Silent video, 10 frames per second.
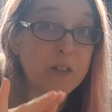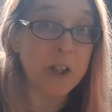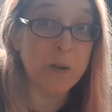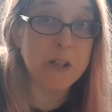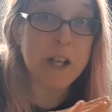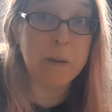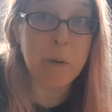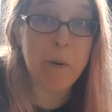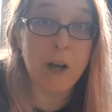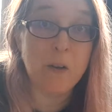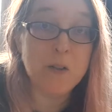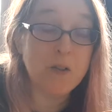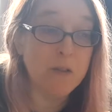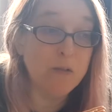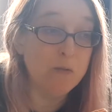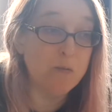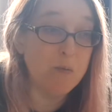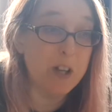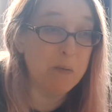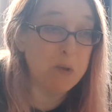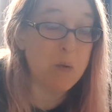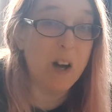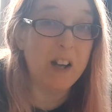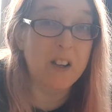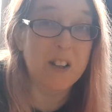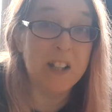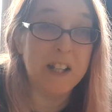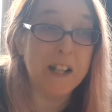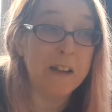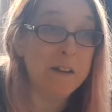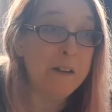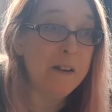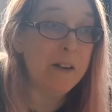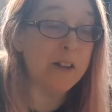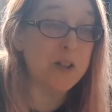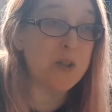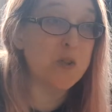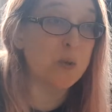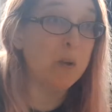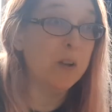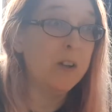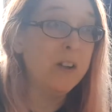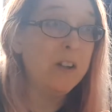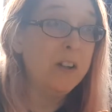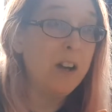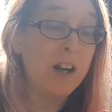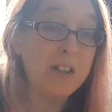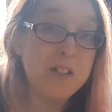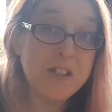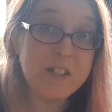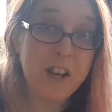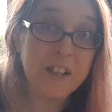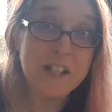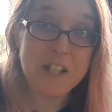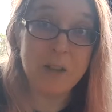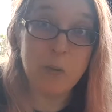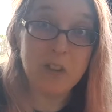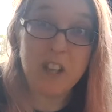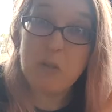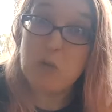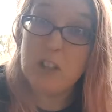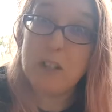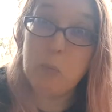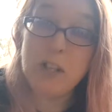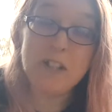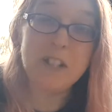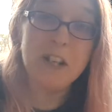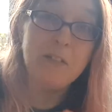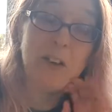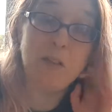go and take my post. It was quite early, and I just thought, well, I can deal with it. It was really windy, if I